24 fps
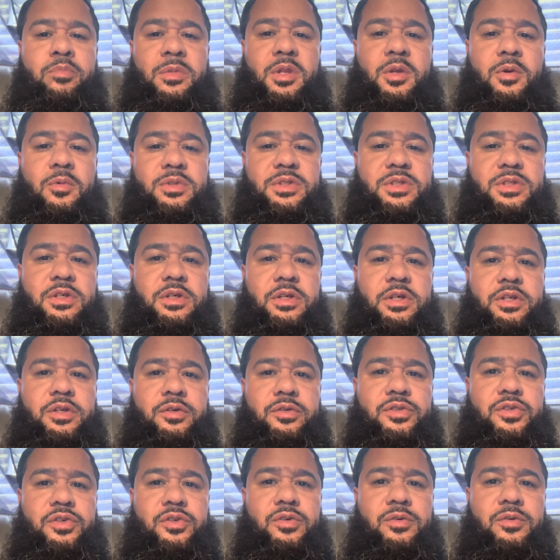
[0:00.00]
What's good,
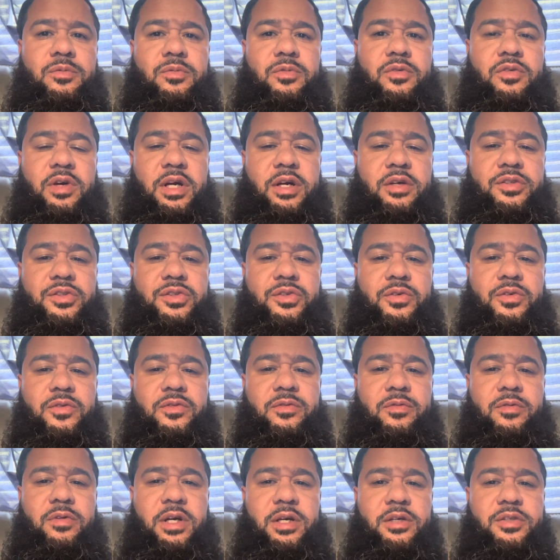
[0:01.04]
YouTube? Crown Jewel
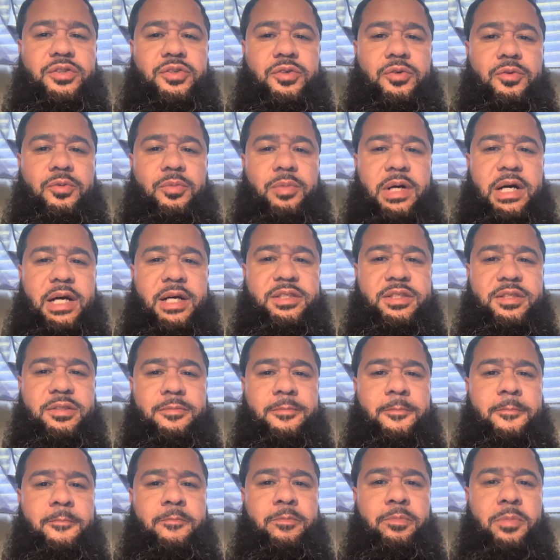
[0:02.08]
from Crown Jewel
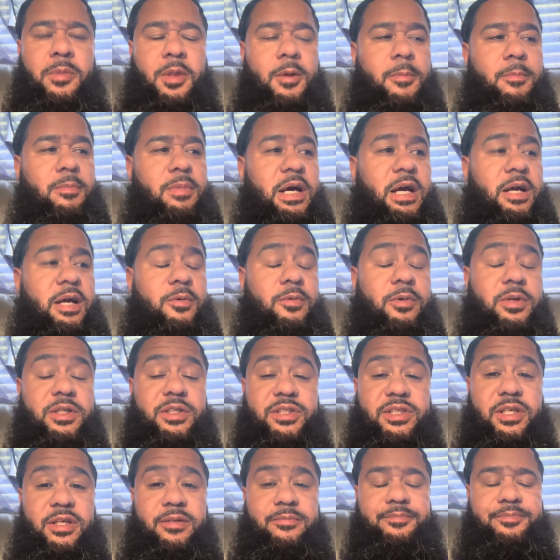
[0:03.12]
Boxing, back with the
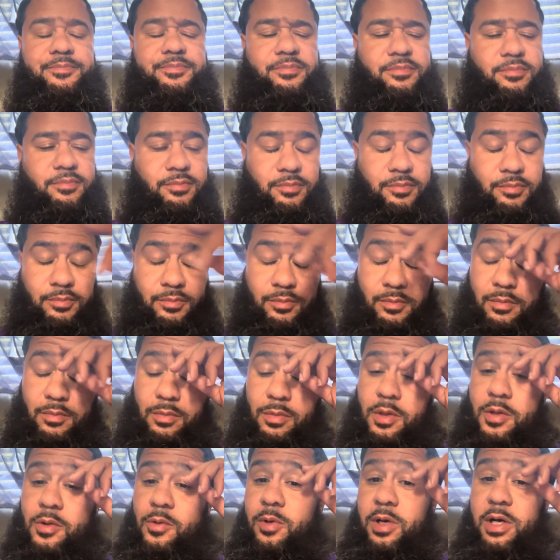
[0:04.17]
gym.
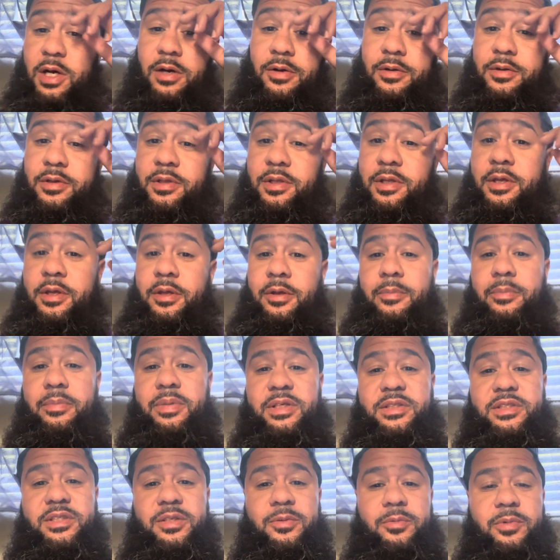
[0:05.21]
Well,
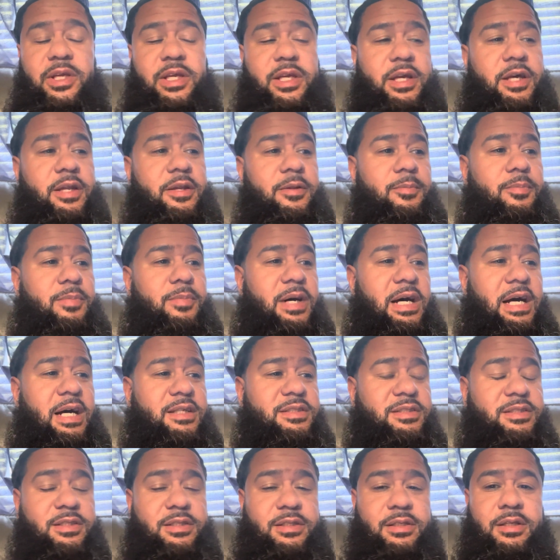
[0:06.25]
busy weekend in
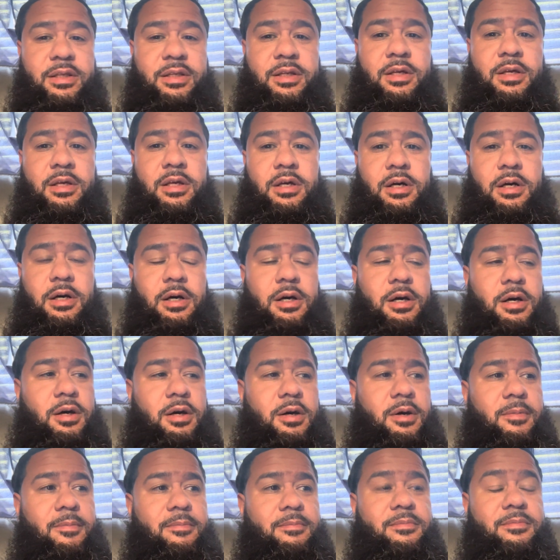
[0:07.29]
boxing.
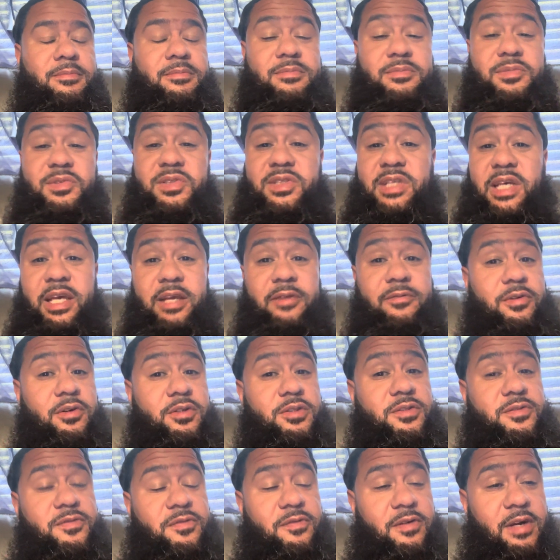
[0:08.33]
Um, Tank
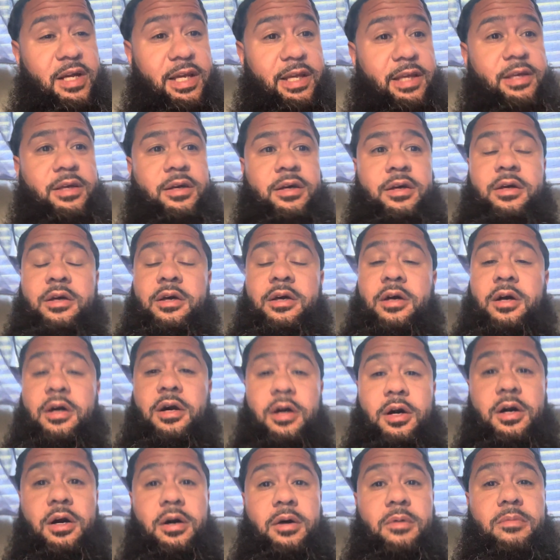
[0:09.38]
versus Frank.
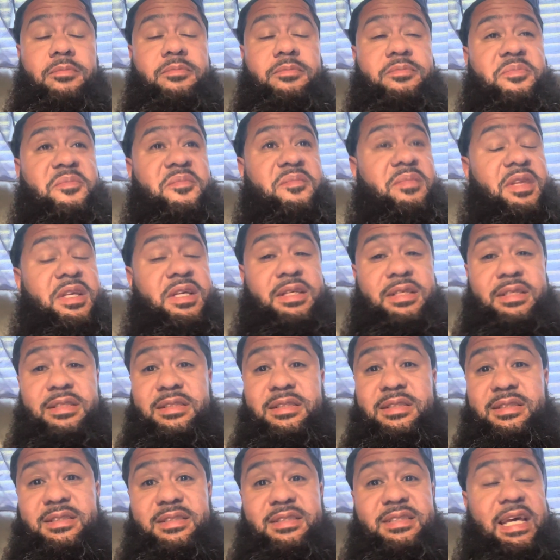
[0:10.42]
Um,
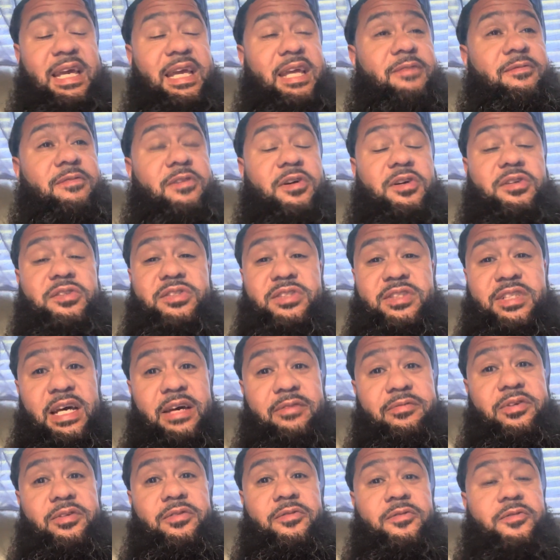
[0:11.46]
Tank versus
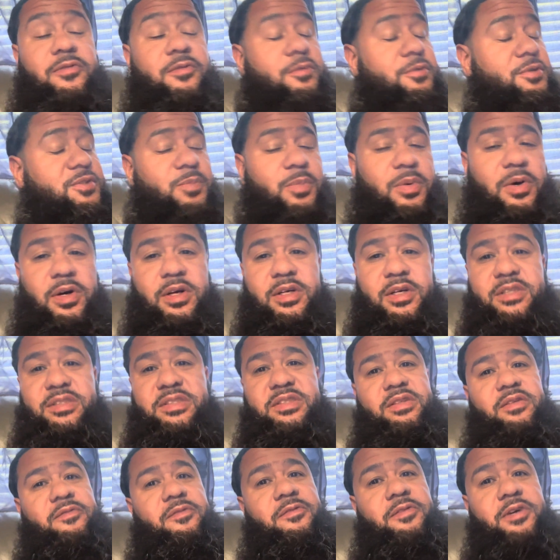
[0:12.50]
Devin. Full sparring
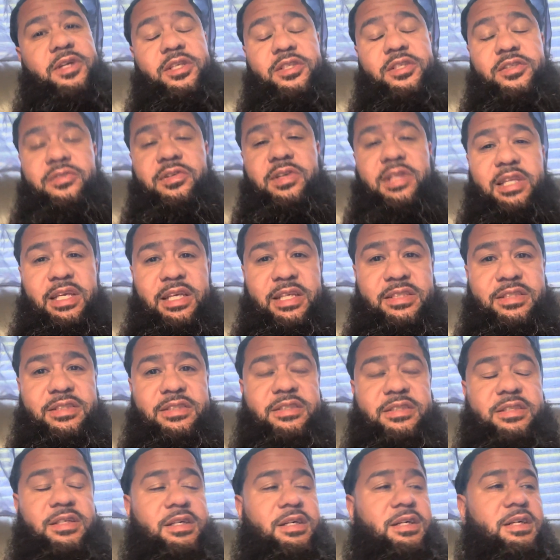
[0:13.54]
footage
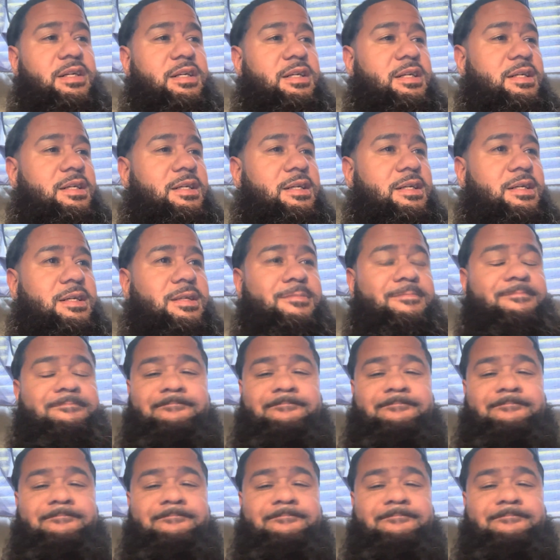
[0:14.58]
released. Uh,